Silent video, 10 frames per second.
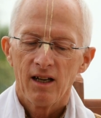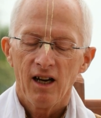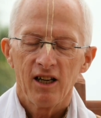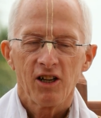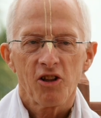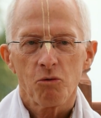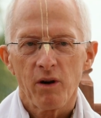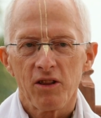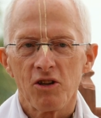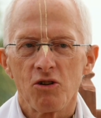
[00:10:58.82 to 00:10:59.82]
another
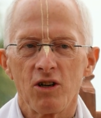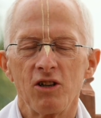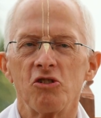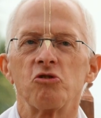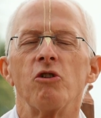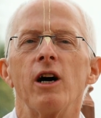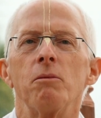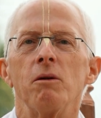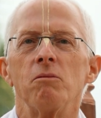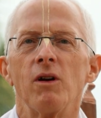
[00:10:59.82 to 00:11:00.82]
way that you can describe
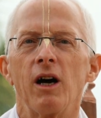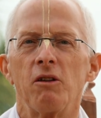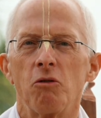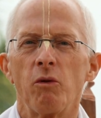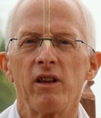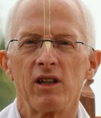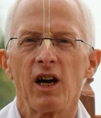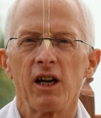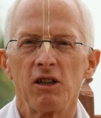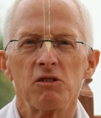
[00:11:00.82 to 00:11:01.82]
him, the way that I